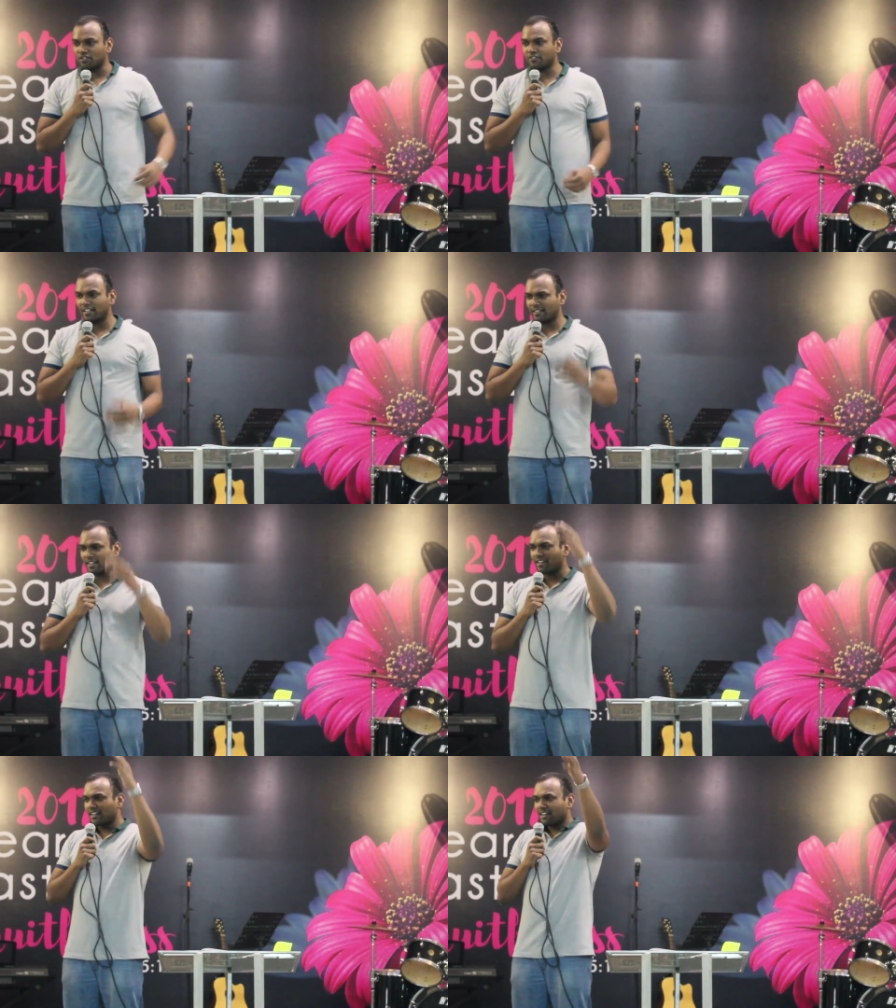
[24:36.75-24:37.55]
You felt
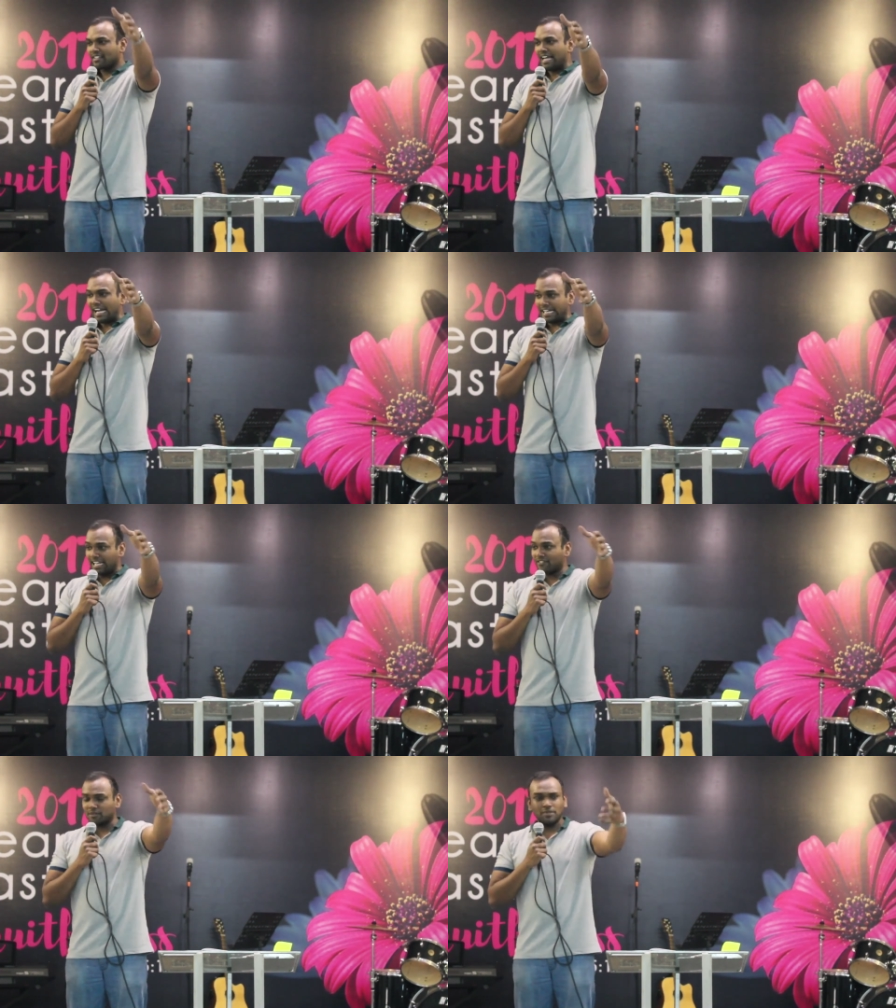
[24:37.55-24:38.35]
that that
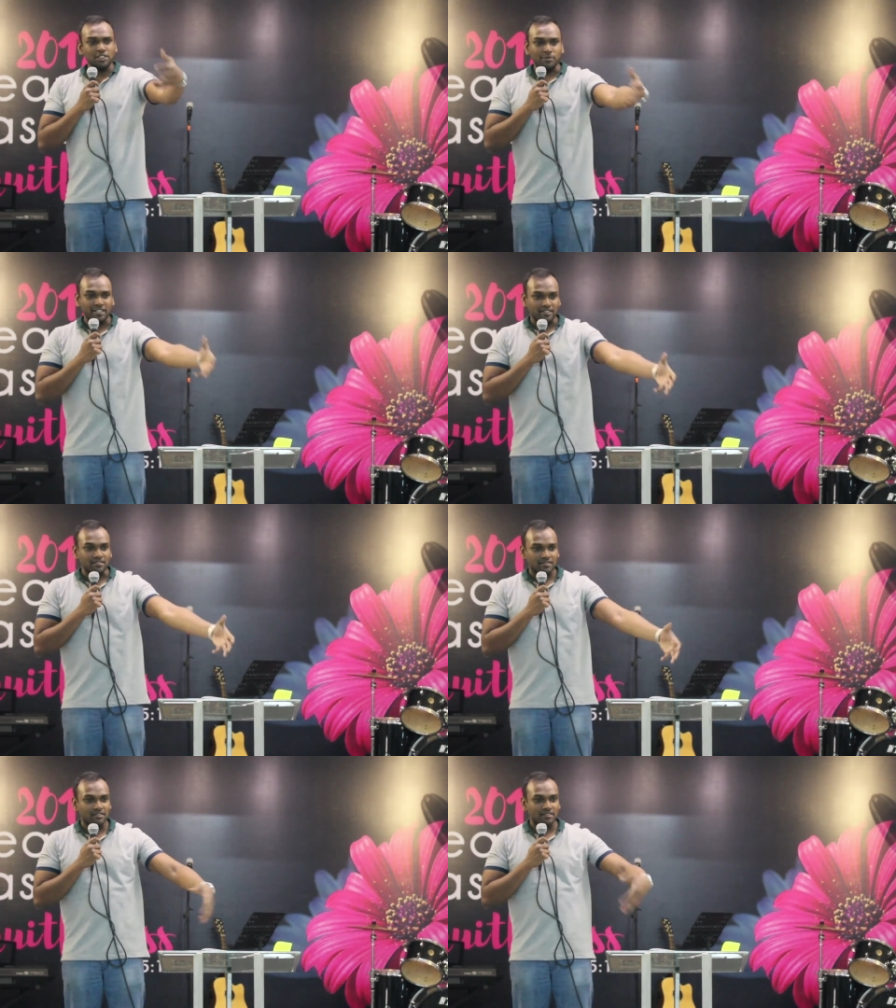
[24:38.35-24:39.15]
life is much
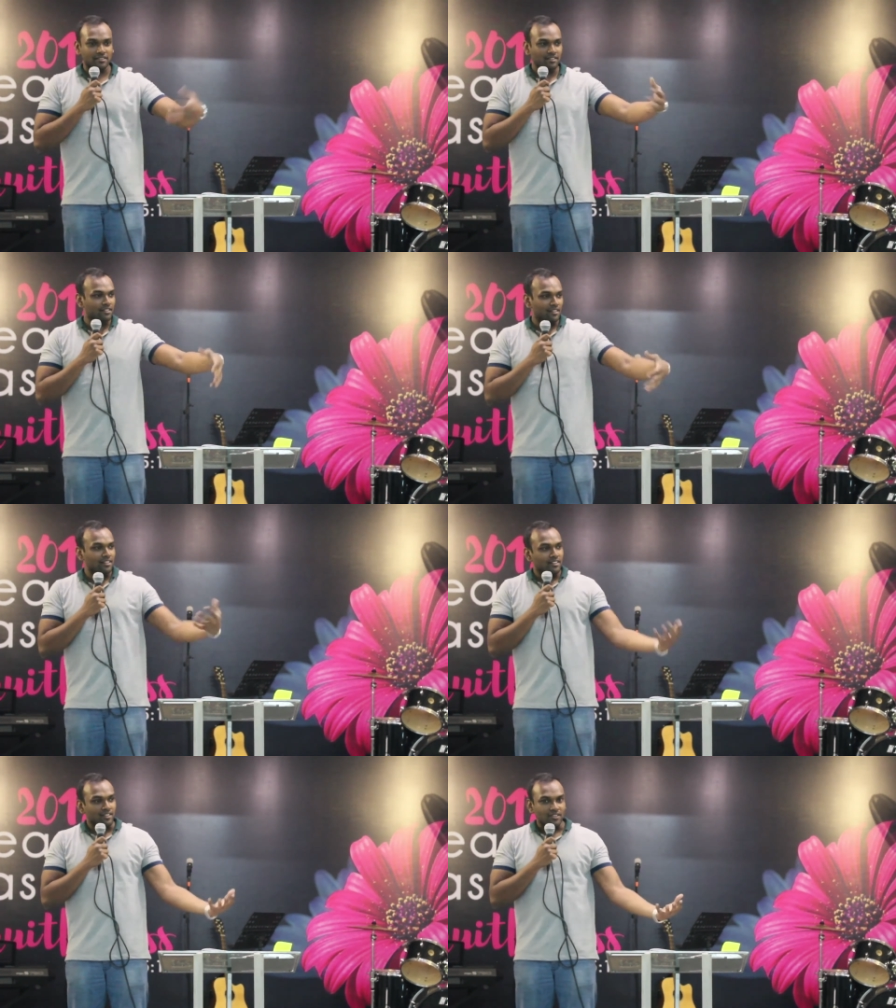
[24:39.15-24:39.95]
better,
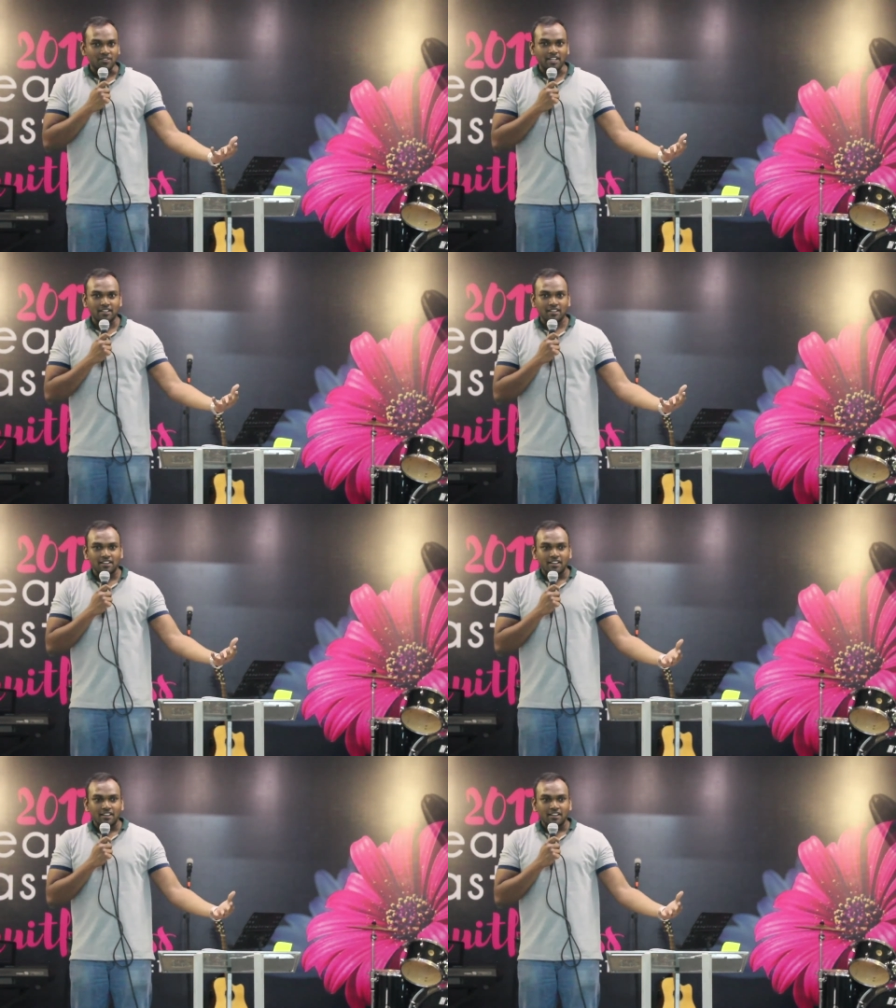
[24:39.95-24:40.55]
right?